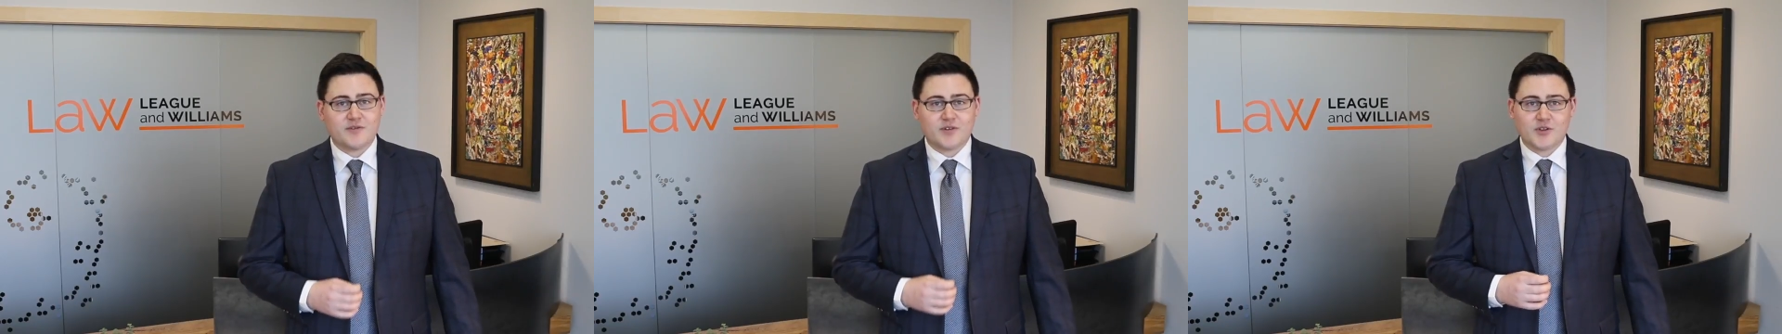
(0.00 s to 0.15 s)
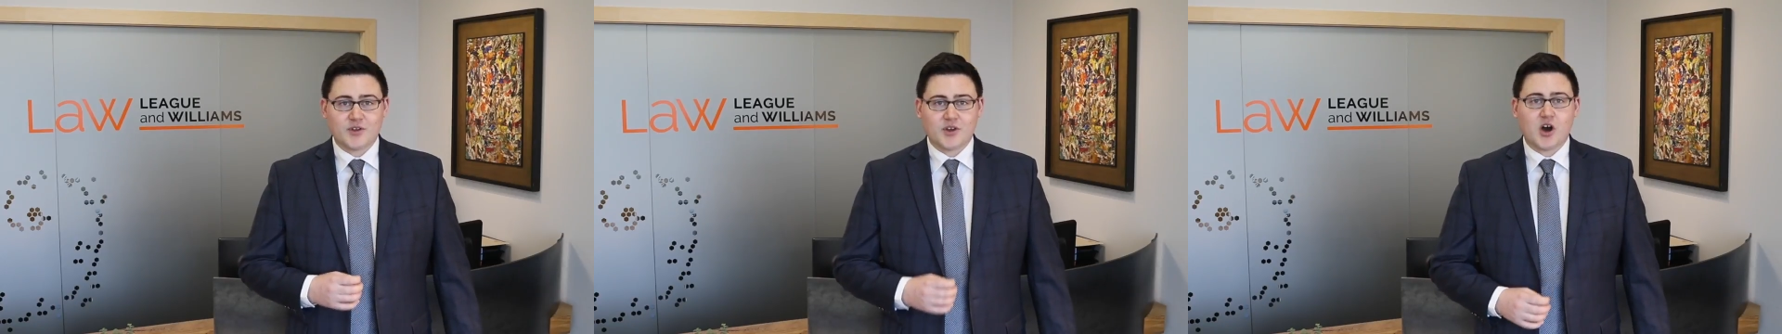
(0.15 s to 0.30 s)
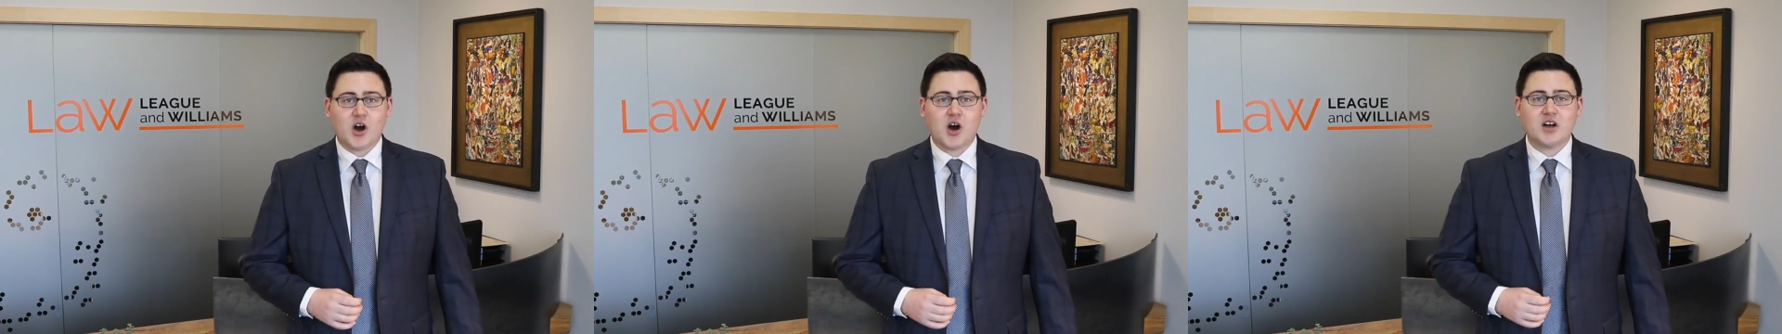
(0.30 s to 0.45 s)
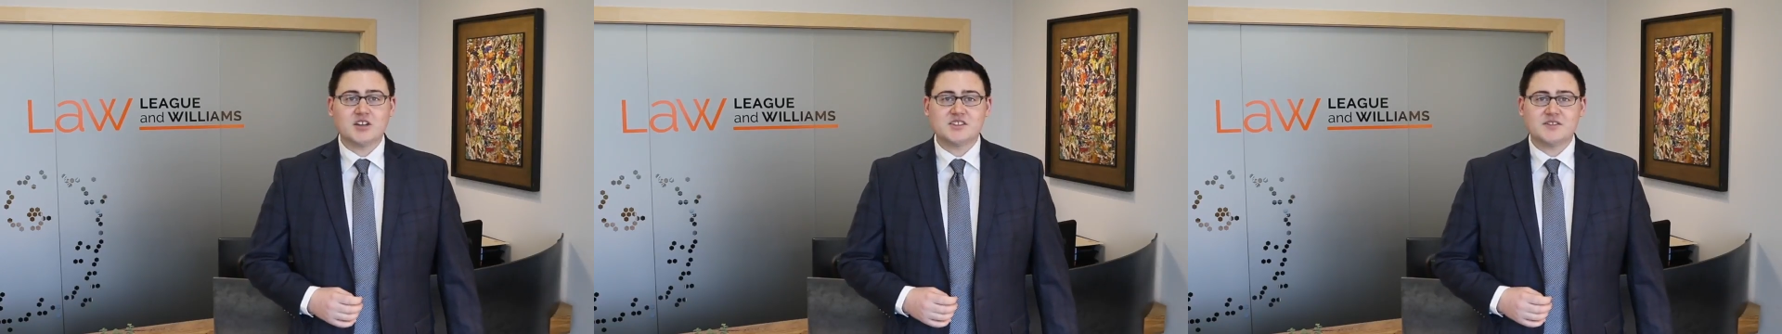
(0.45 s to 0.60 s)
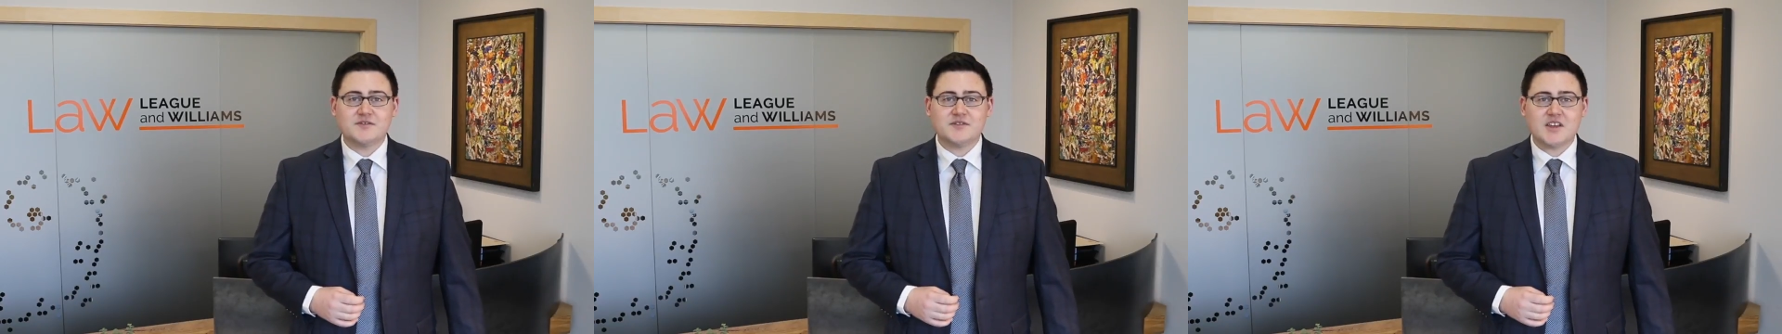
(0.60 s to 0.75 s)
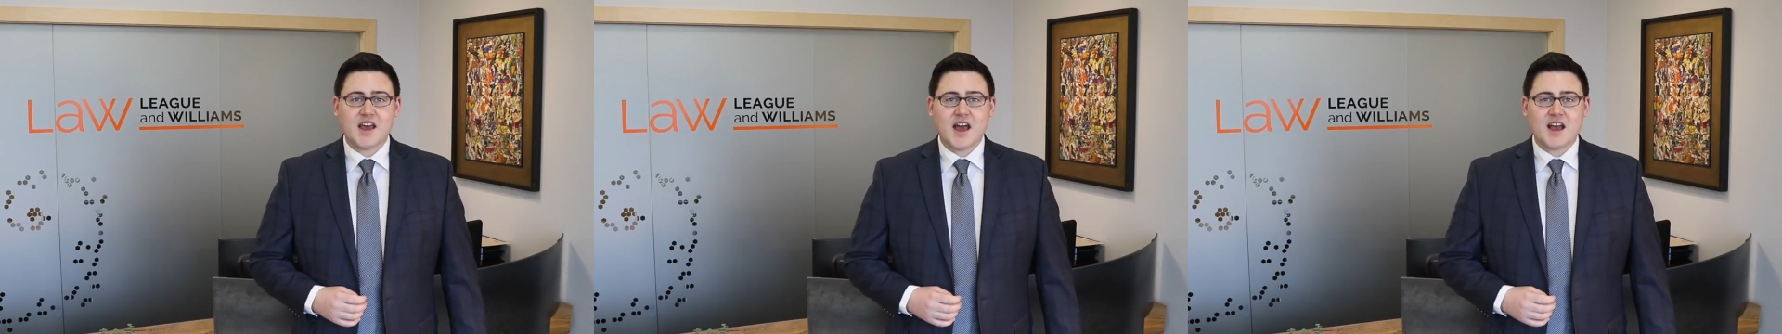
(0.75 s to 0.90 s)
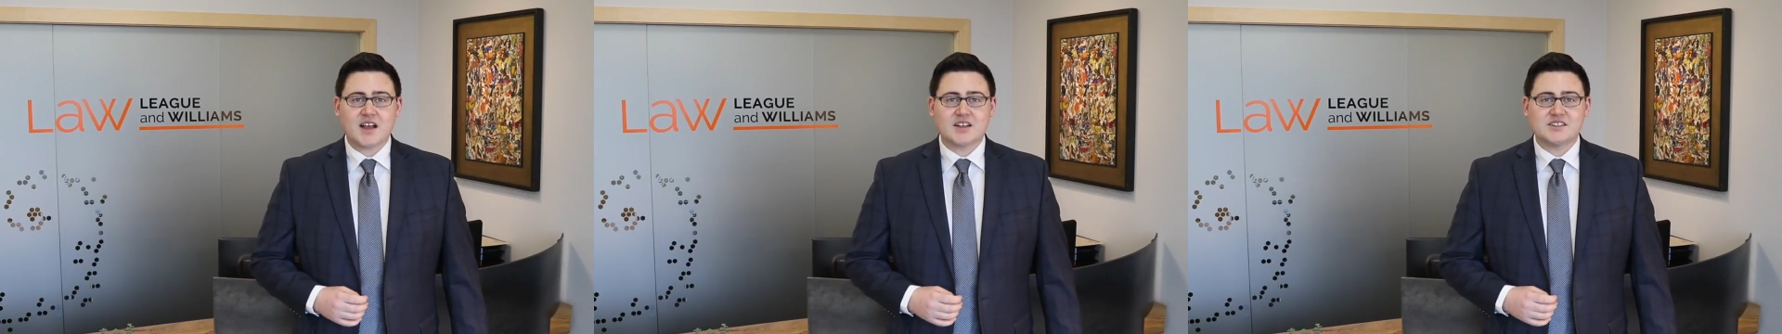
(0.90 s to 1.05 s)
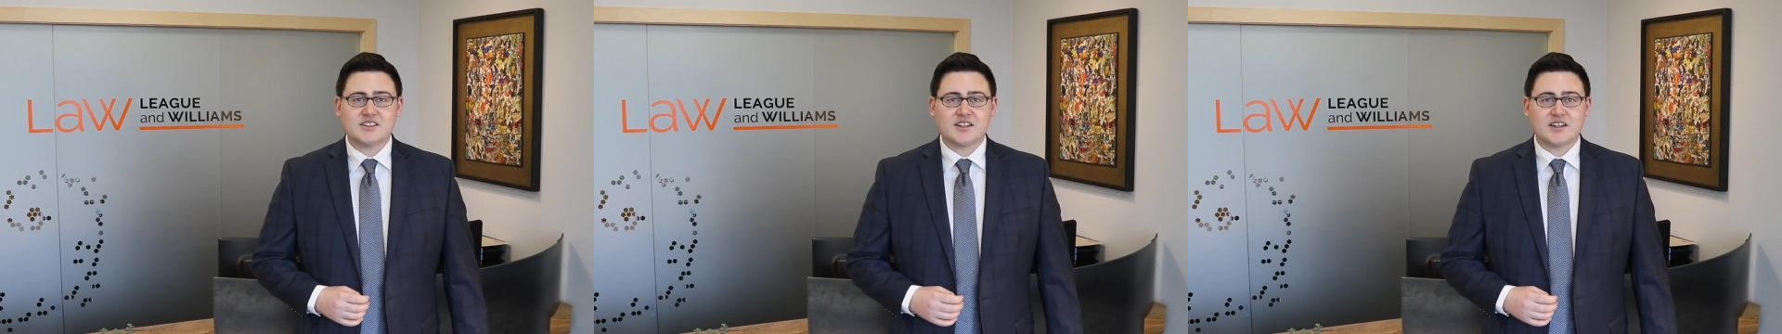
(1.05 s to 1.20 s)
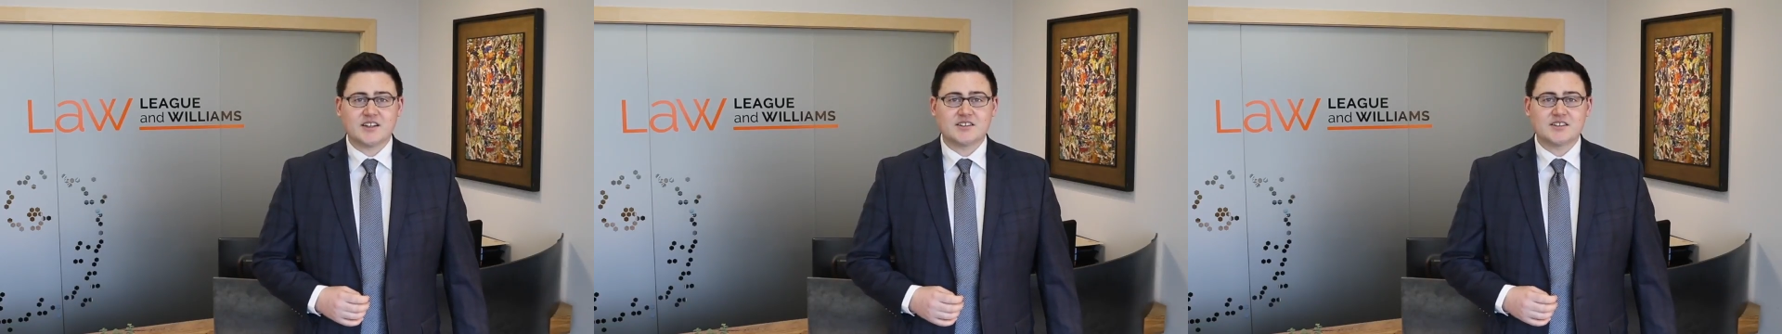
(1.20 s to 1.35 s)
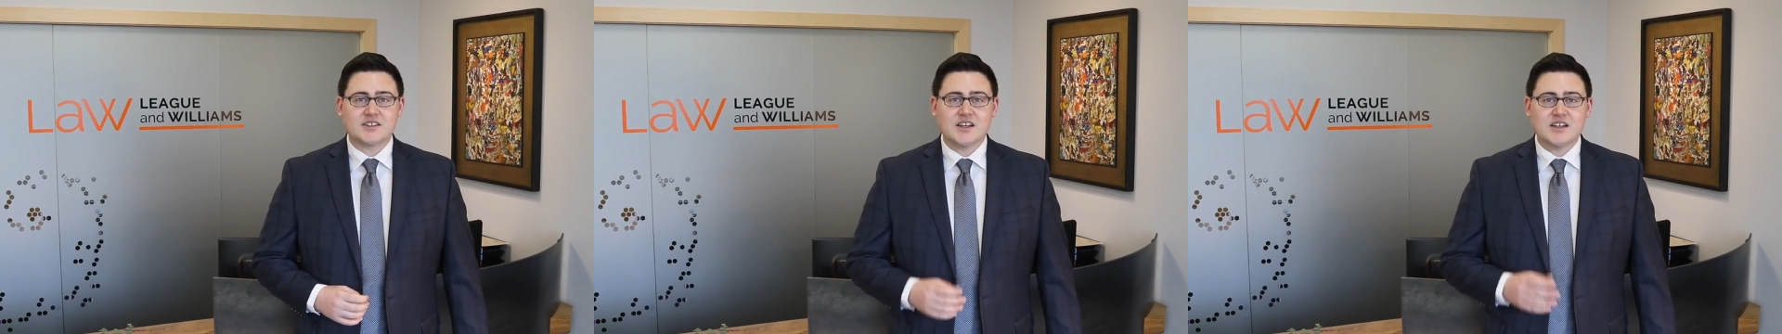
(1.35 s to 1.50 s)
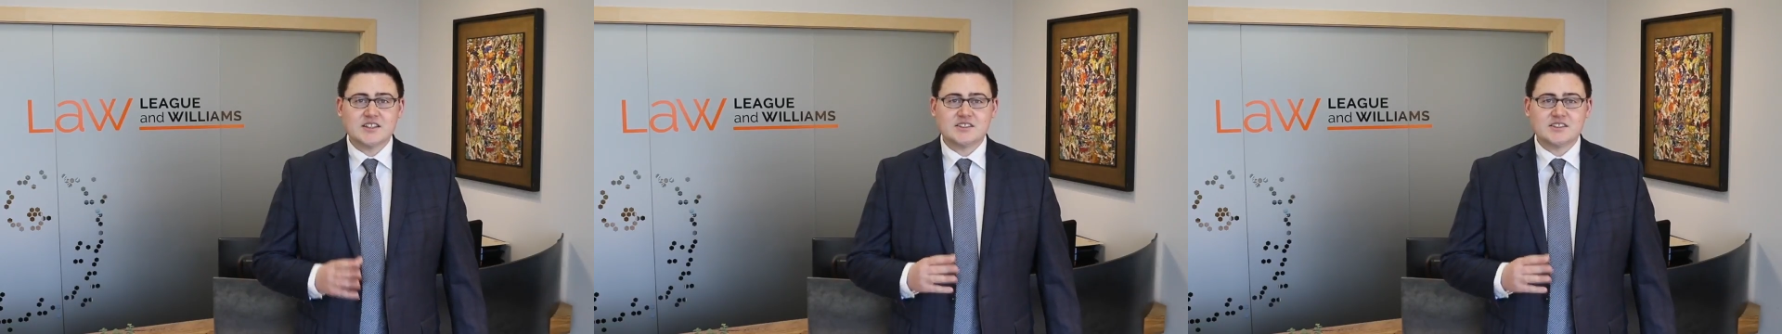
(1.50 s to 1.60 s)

for the cause of the accident,